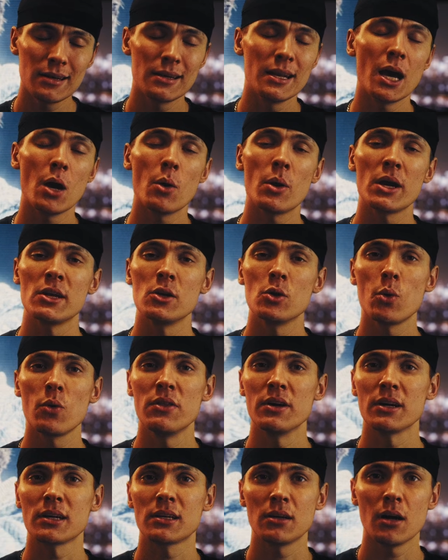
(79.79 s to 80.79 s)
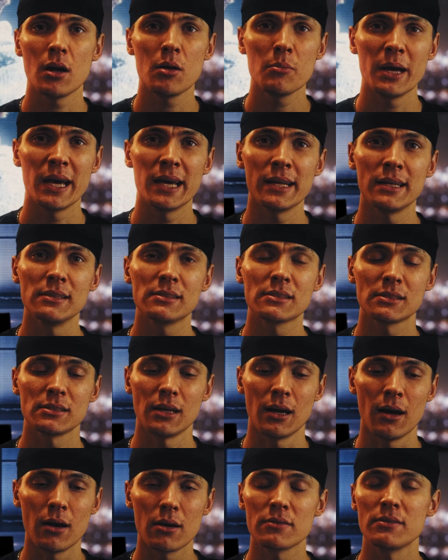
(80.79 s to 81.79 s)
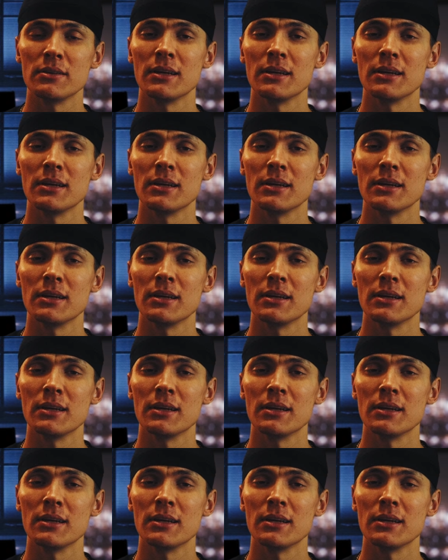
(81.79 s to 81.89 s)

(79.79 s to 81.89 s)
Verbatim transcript: And now I know that calm edits are